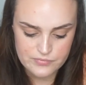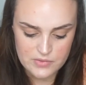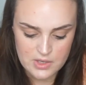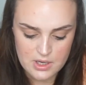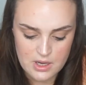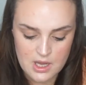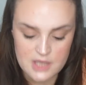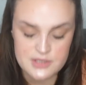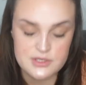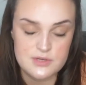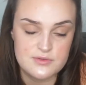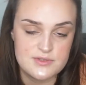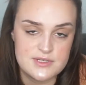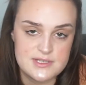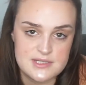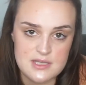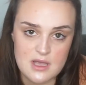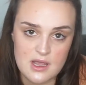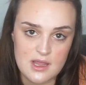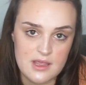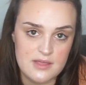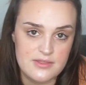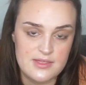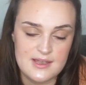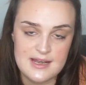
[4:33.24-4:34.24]
I don't
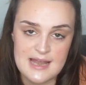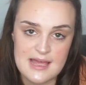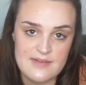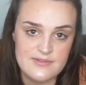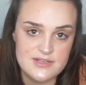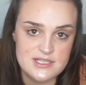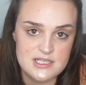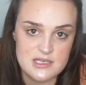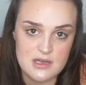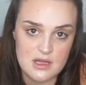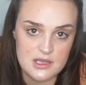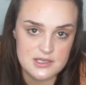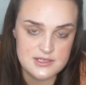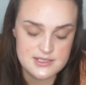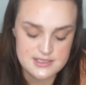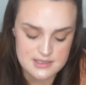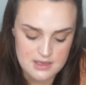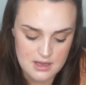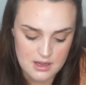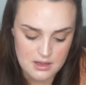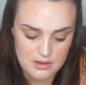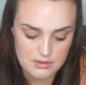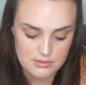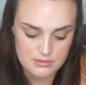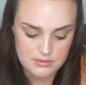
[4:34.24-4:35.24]
desire the lavish
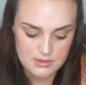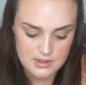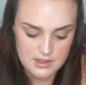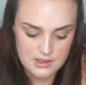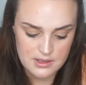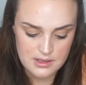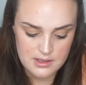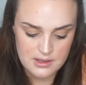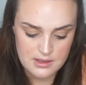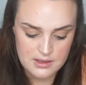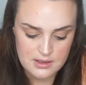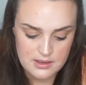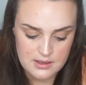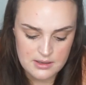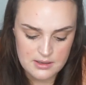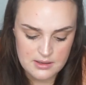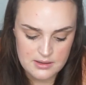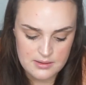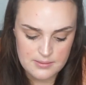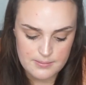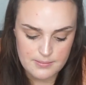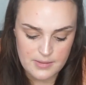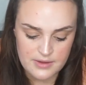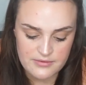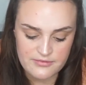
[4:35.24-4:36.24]
lifestyle
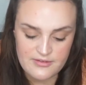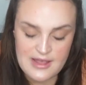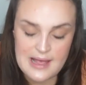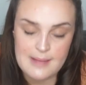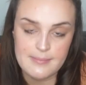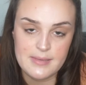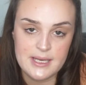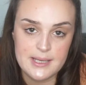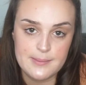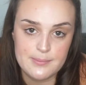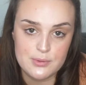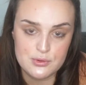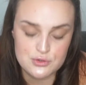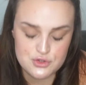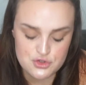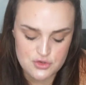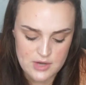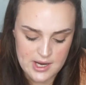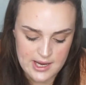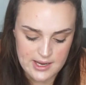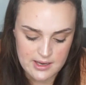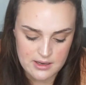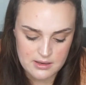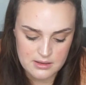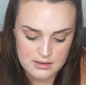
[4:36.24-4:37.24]
my family
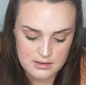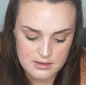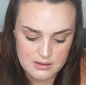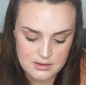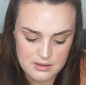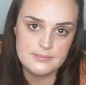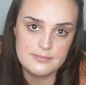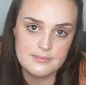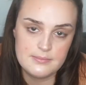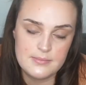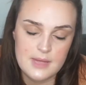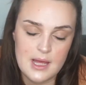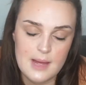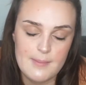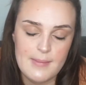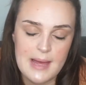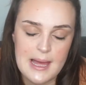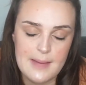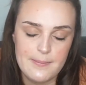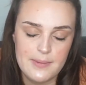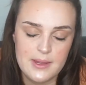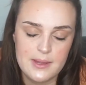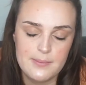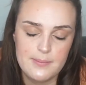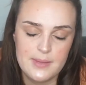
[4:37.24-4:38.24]
portray. I'm
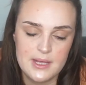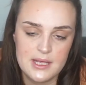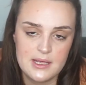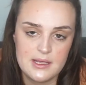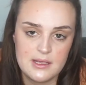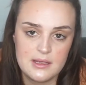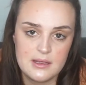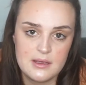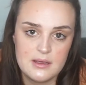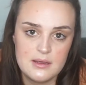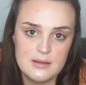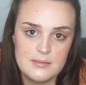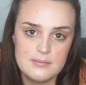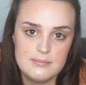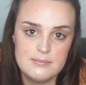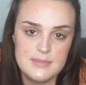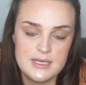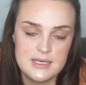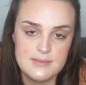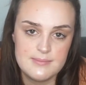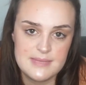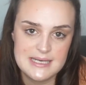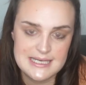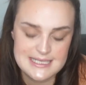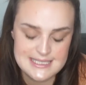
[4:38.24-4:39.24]
happy being
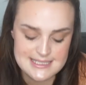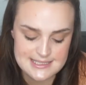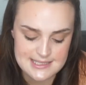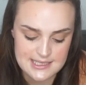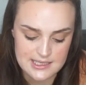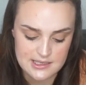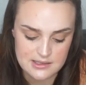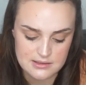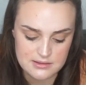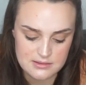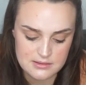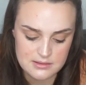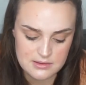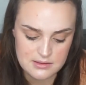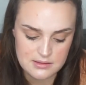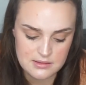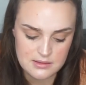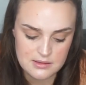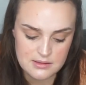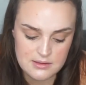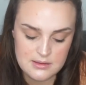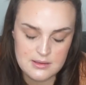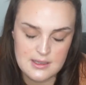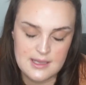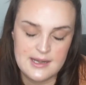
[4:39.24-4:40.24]
minimalistic
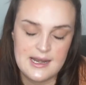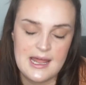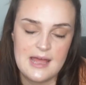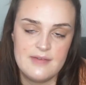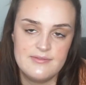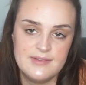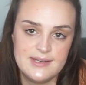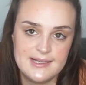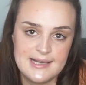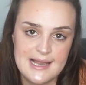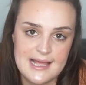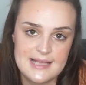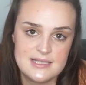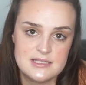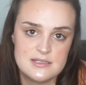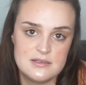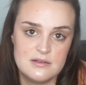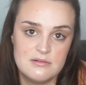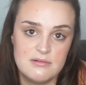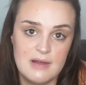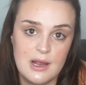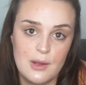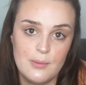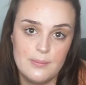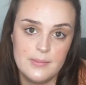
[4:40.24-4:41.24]
and having less
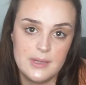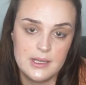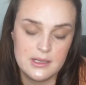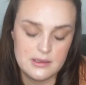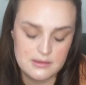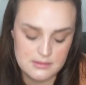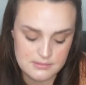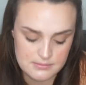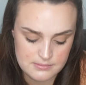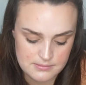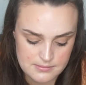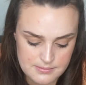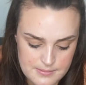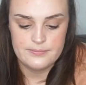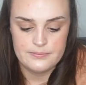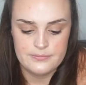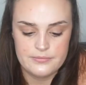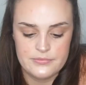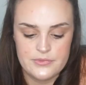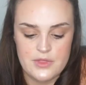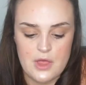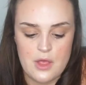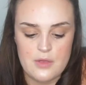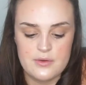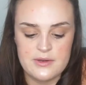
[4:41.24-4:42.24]
around me.
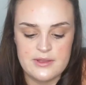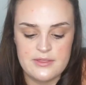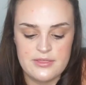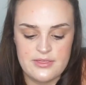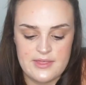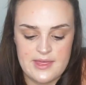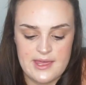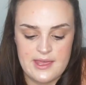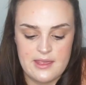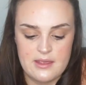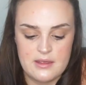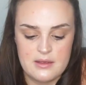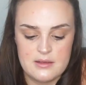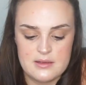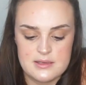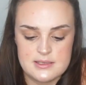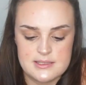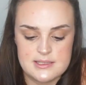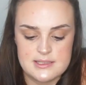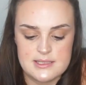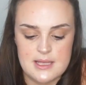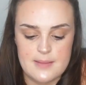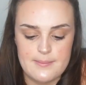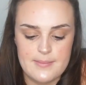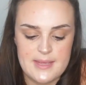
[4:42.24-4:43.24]
The only thing
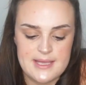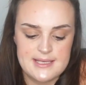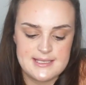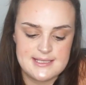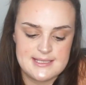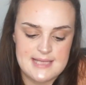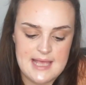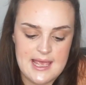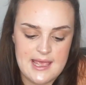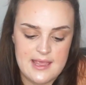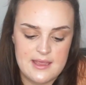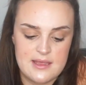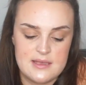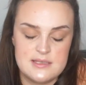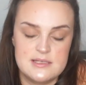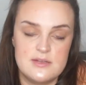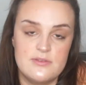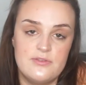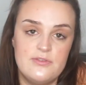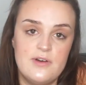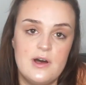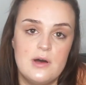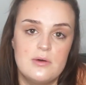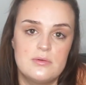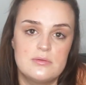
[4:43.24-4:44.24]
some may say is a
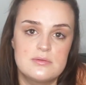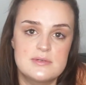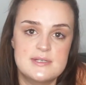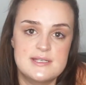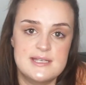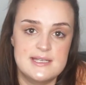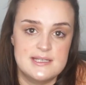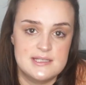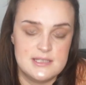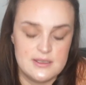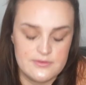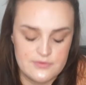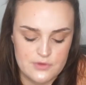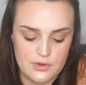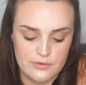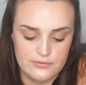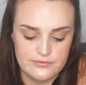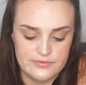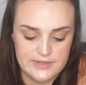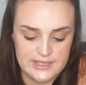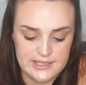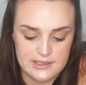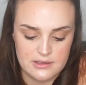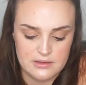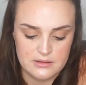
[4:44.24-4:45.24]
fault since I've gone
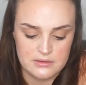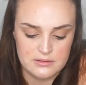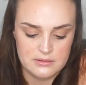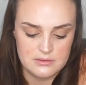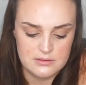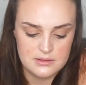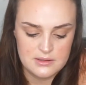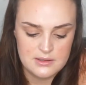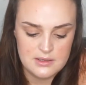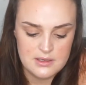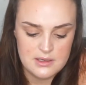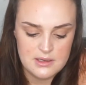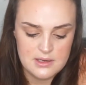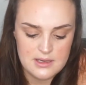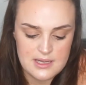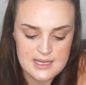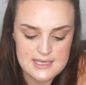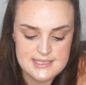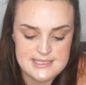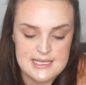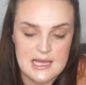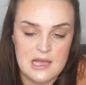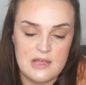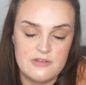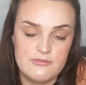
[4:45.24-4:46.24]
vegan is
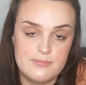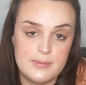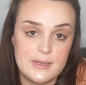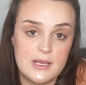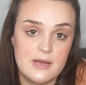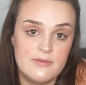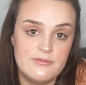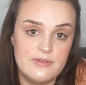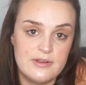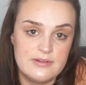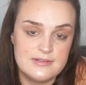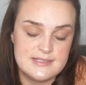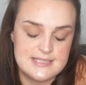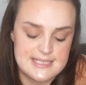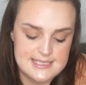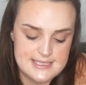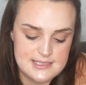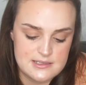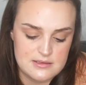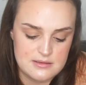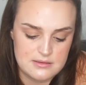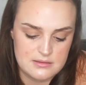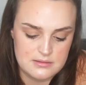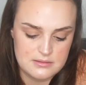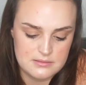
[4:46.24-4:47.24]
that I've become very
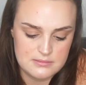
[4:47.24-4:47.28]
distant.